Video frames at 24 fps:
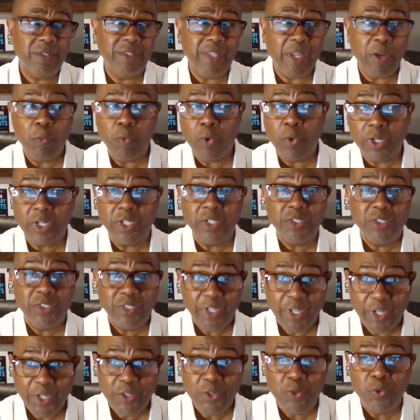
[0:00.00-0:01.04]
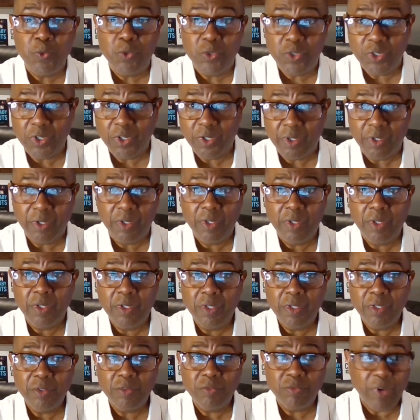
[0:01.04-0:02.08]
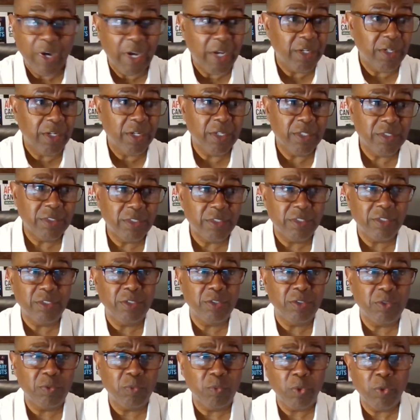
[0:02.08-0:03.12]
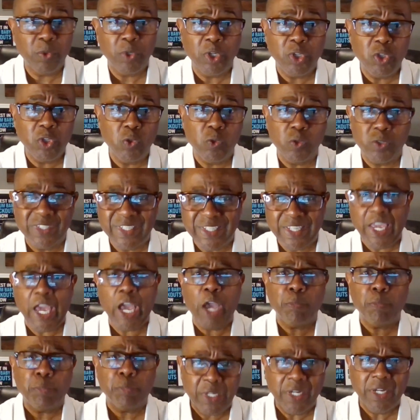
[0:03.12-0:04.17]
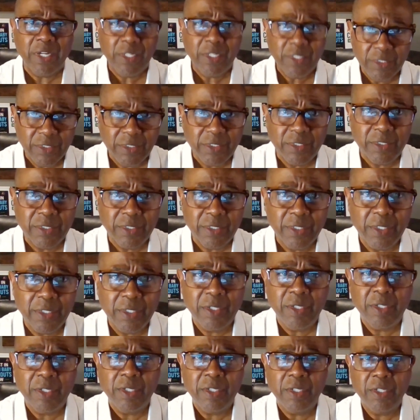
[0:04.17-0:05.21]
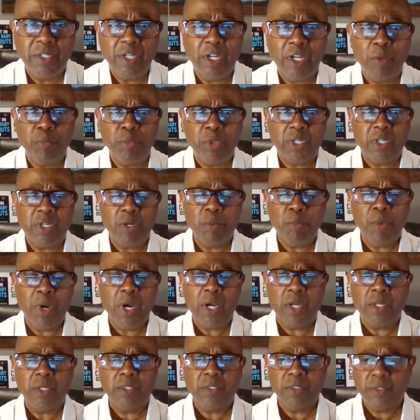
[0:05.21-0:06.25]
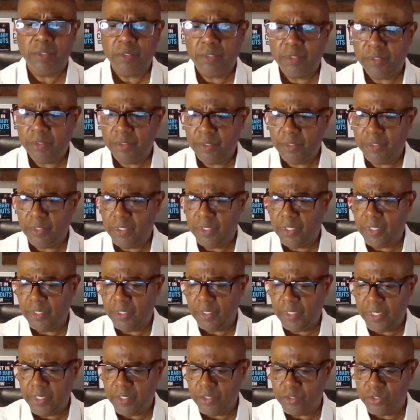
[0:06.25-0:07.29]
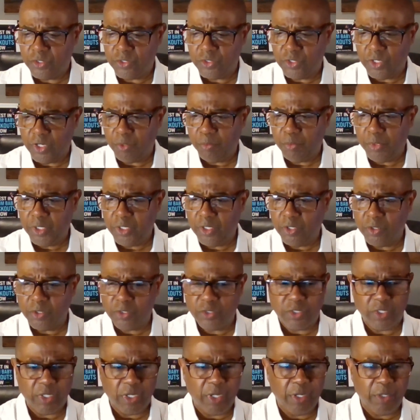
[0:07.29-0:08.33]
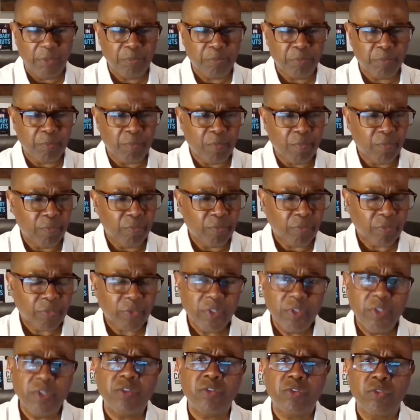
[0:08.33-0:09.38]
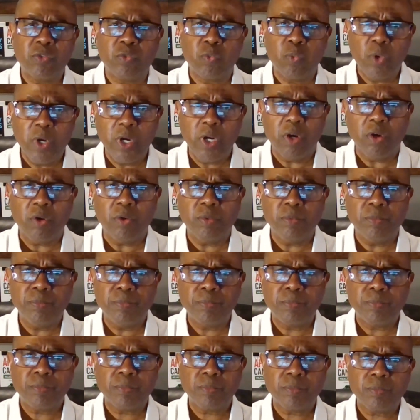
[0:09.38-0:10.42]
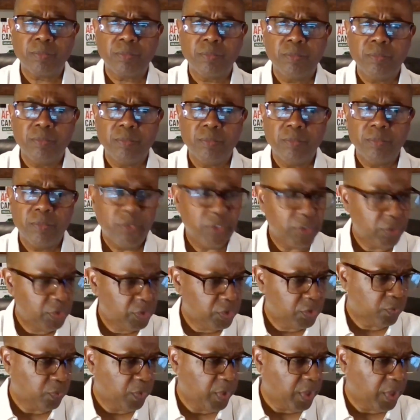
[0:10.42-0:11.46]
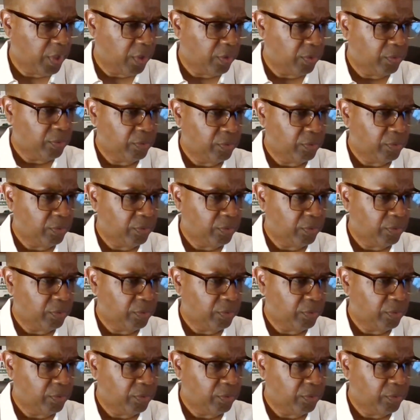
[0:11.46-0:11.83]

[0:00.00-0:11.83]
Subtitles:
they will continue to fight us. And what are you going to use? Cap guns? I mean, come on, ladies and gentlemen. This is real. This is real,